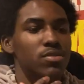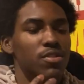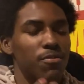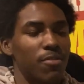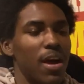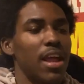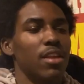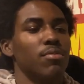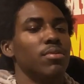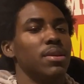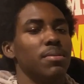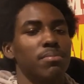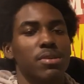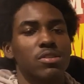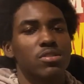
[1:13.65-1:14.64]
a following
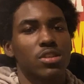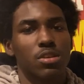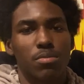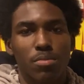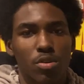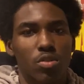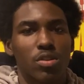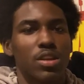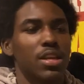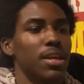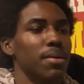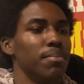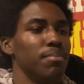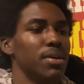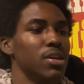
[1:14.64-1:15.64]
and build a community
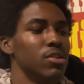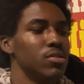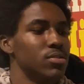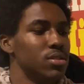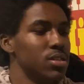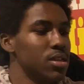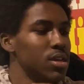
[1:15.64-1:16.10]
and build,